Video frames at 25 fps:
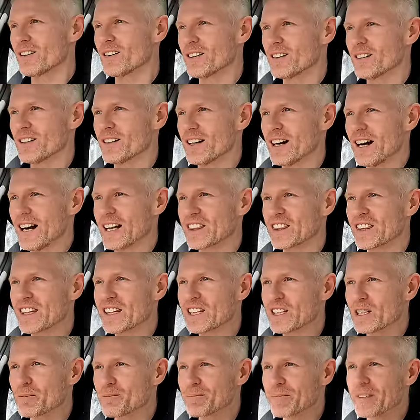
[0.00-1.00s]
oh, I
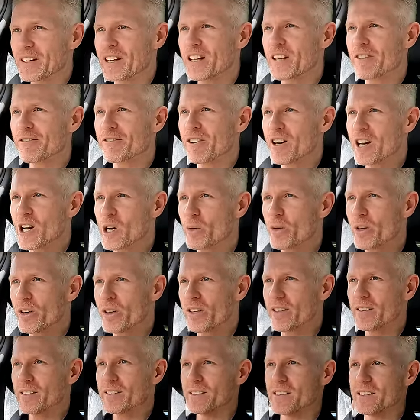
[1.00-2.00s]
think if I
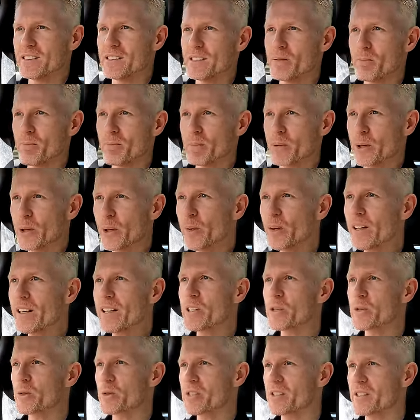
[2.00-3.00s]
were
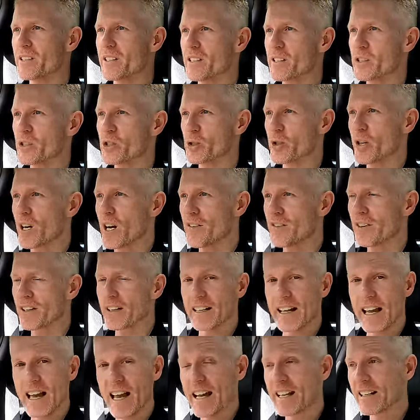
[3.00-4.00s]
purely interested in
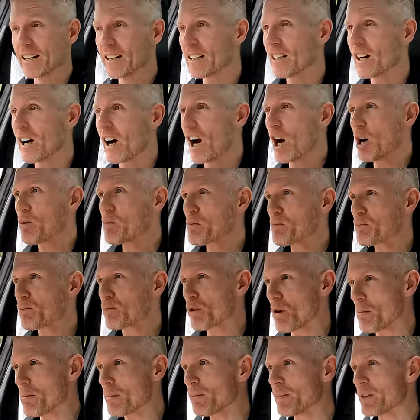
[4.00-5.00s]
driving and handling, I would
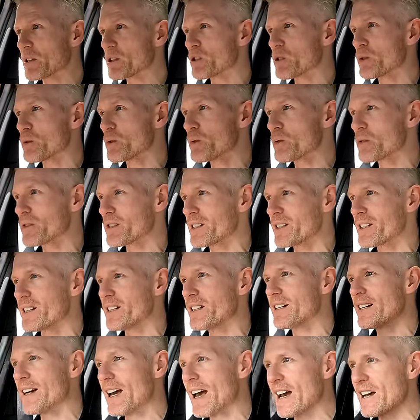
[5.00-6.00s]
probably choose
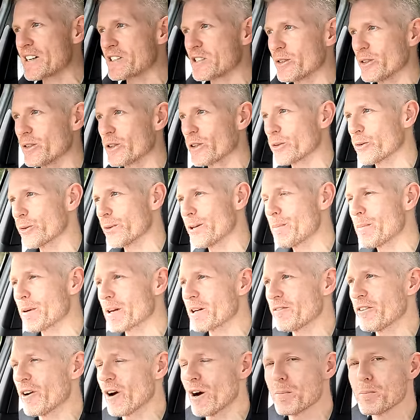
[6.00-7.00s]
the Atto 3,
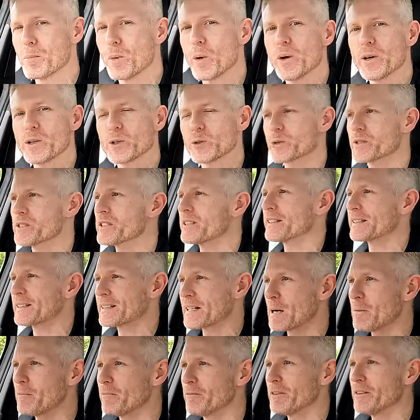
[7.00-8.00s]
but if I'm more interested in
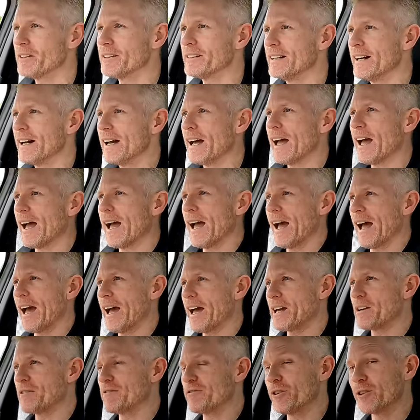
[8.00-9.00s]
comfort
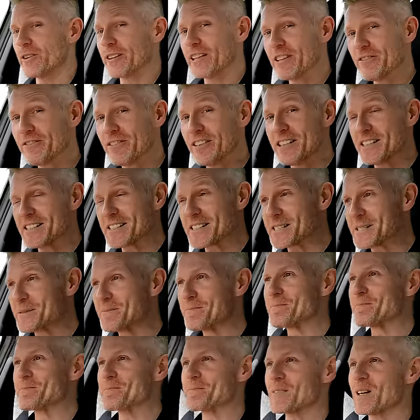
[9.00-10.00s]
and
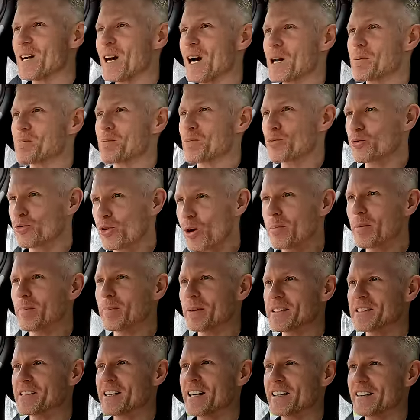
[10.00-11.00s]
forgiveness, I'd
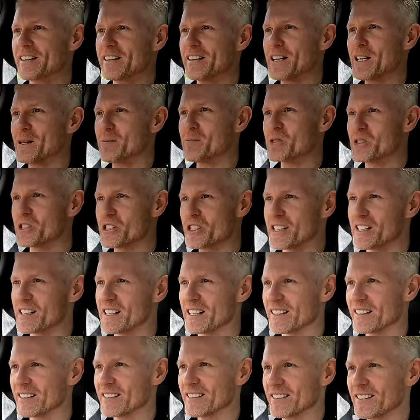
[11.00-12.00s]
probably take the
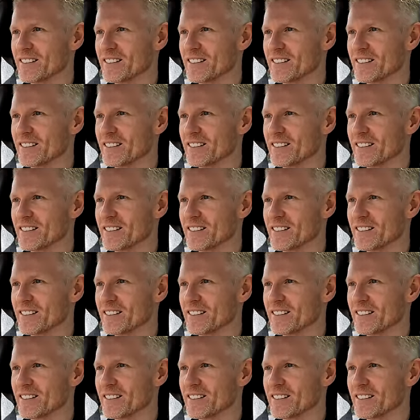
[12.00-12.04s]
MG.